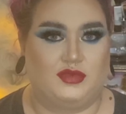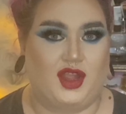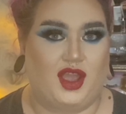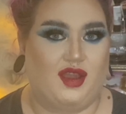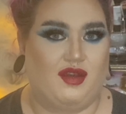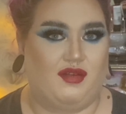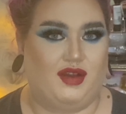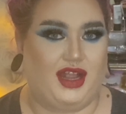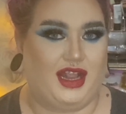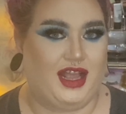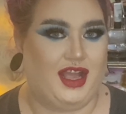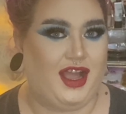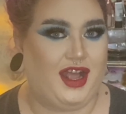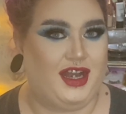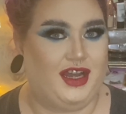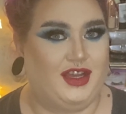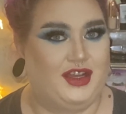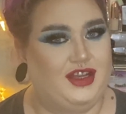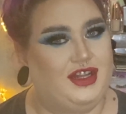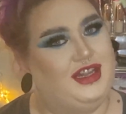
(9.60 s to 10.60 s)

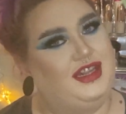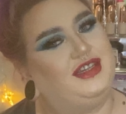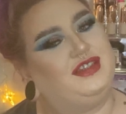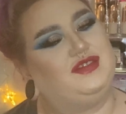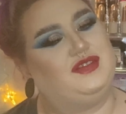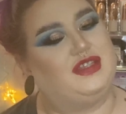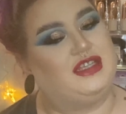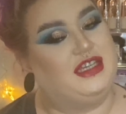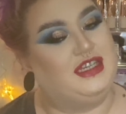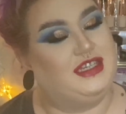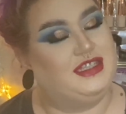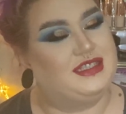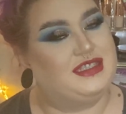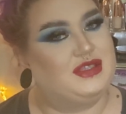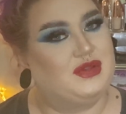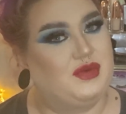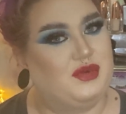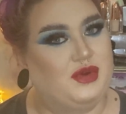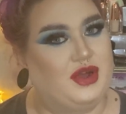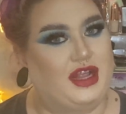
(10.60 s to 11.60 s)
hello lovelies,
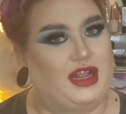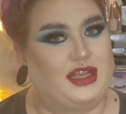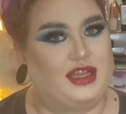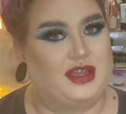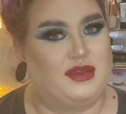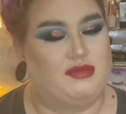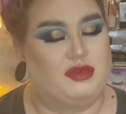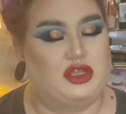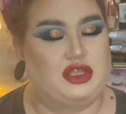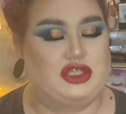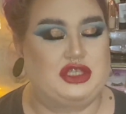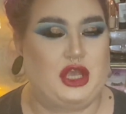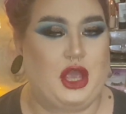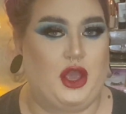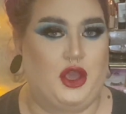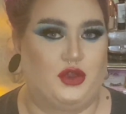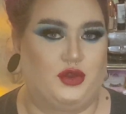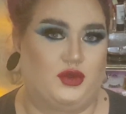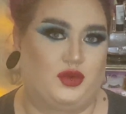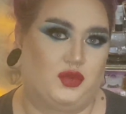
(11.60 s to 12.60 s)
welcome
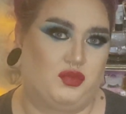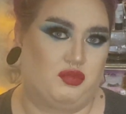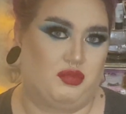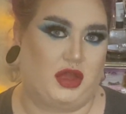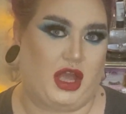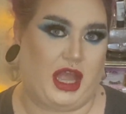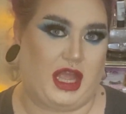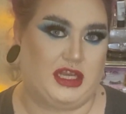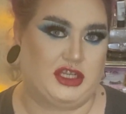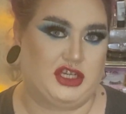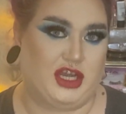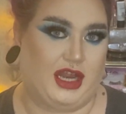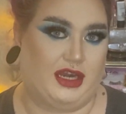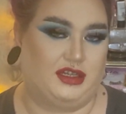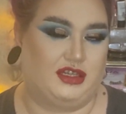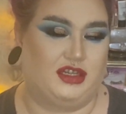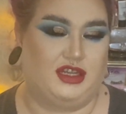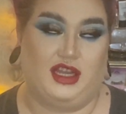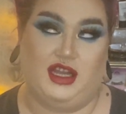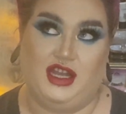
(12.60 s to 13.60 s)
to my
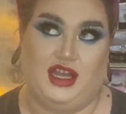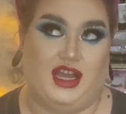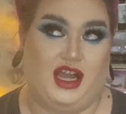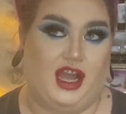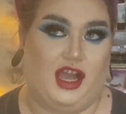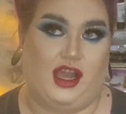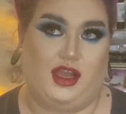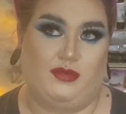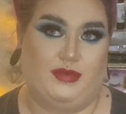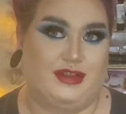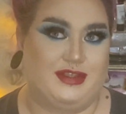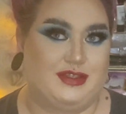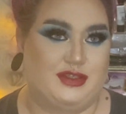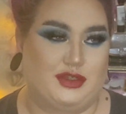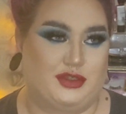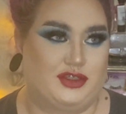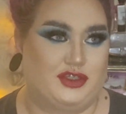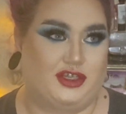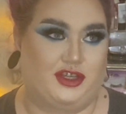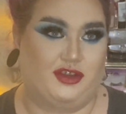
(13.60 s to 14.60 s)
channel. I'm in
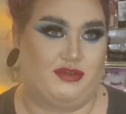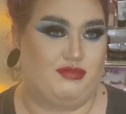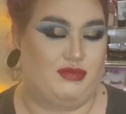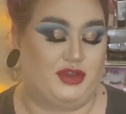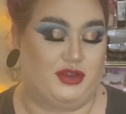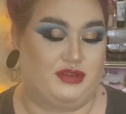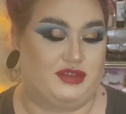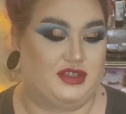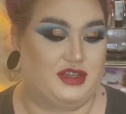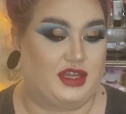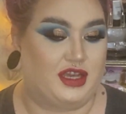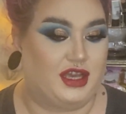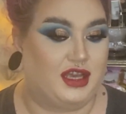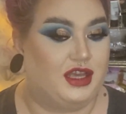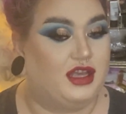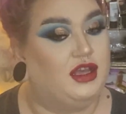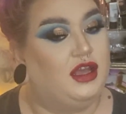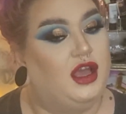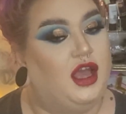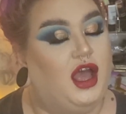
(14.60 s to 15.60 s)
such a good mood today.
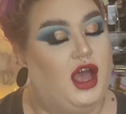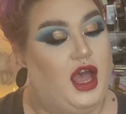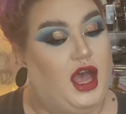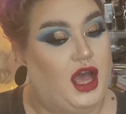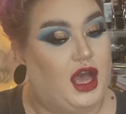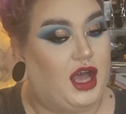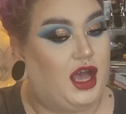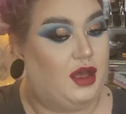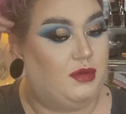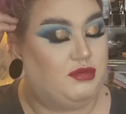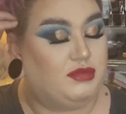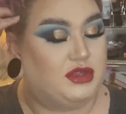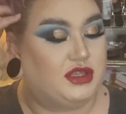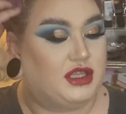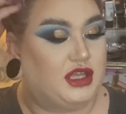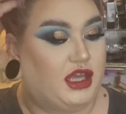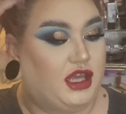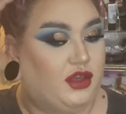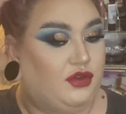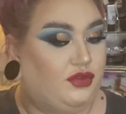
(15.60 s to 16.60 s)

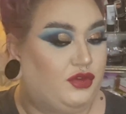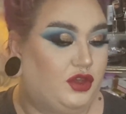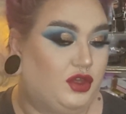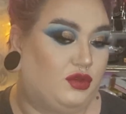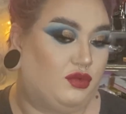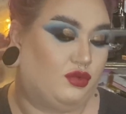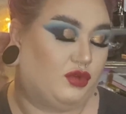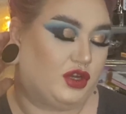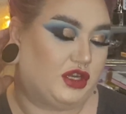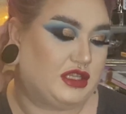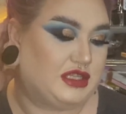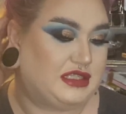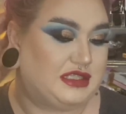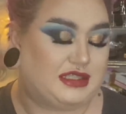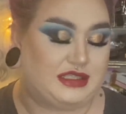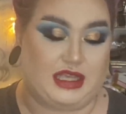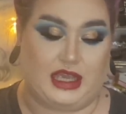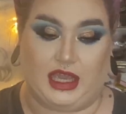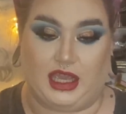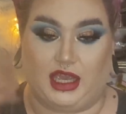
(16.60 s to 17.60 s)
If you want to
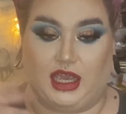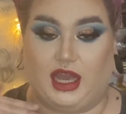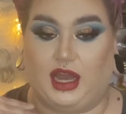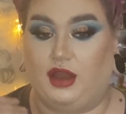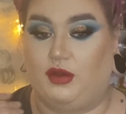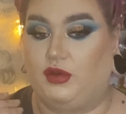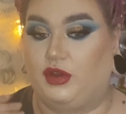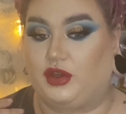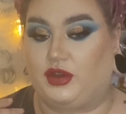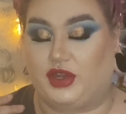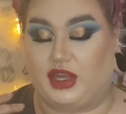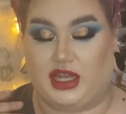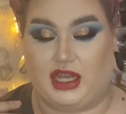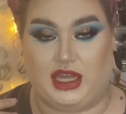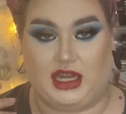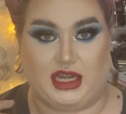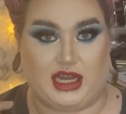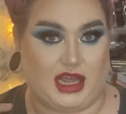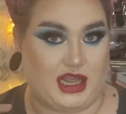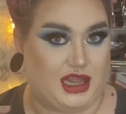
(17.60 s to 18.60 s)
see how I
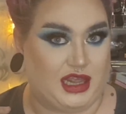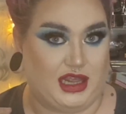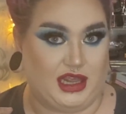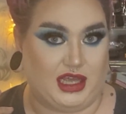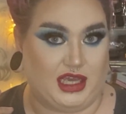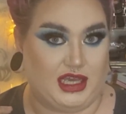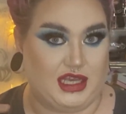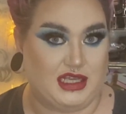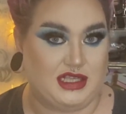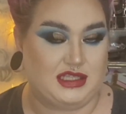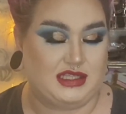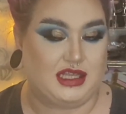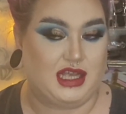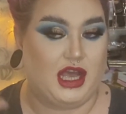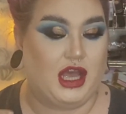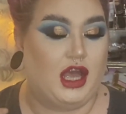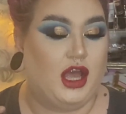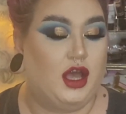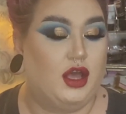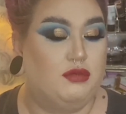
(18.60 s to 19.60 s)
created this
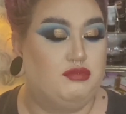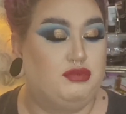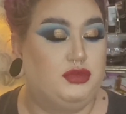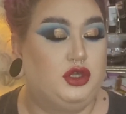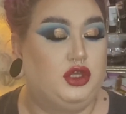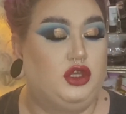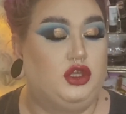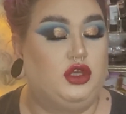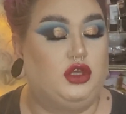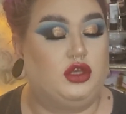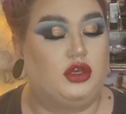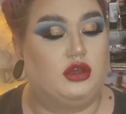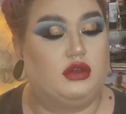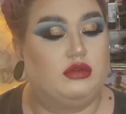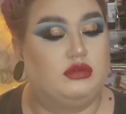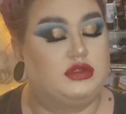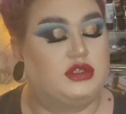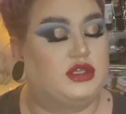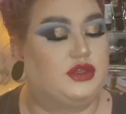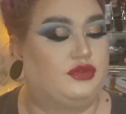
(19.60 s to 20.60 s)

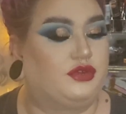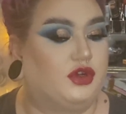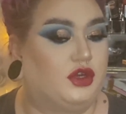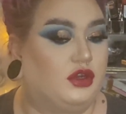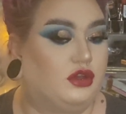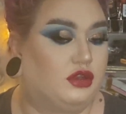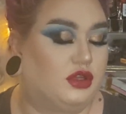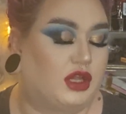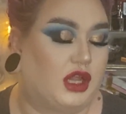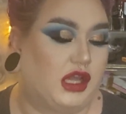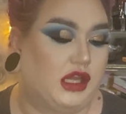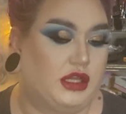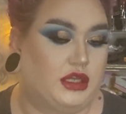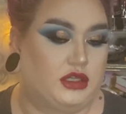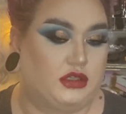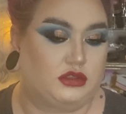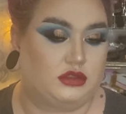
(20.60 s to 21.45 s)
beautiful like